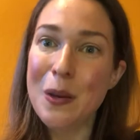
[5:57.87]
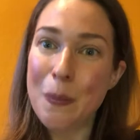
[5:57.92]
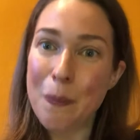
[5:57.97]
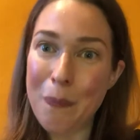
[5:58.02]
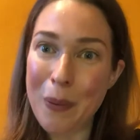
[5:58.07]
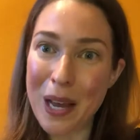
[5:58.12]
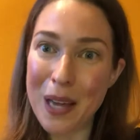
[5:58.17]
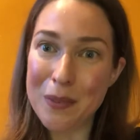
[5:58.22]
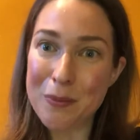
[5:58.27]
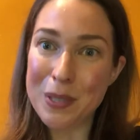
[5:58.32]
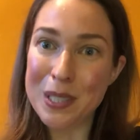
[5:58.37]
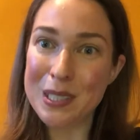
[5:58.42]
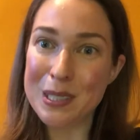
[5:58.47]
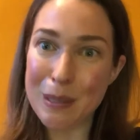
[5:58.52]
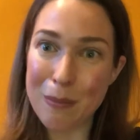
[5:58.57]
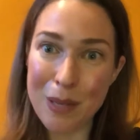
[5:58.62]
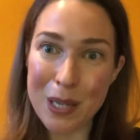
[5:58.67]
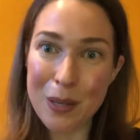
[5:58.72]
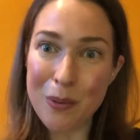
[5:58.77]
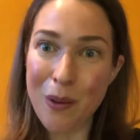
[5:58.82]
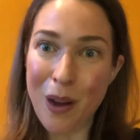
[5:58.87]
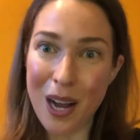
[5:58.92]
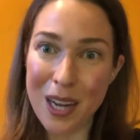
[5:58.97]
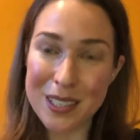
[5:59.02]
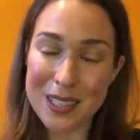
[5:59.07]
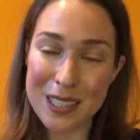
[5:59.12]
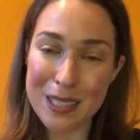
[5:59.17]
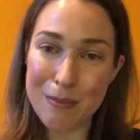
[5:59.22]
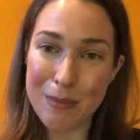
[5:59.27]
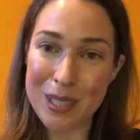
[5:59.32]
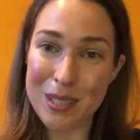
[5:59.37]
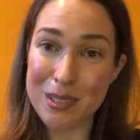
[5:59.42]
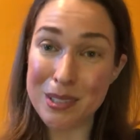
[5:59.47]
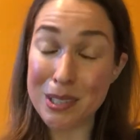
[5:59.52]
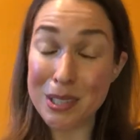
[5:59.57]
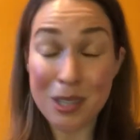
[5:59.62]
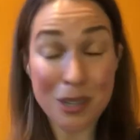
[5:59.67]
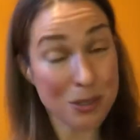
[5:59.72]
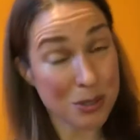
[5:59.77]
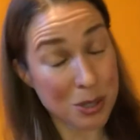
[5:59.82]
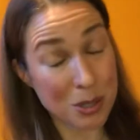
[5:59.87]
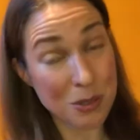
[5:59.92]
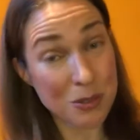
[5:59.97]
But when somebody walked in my studio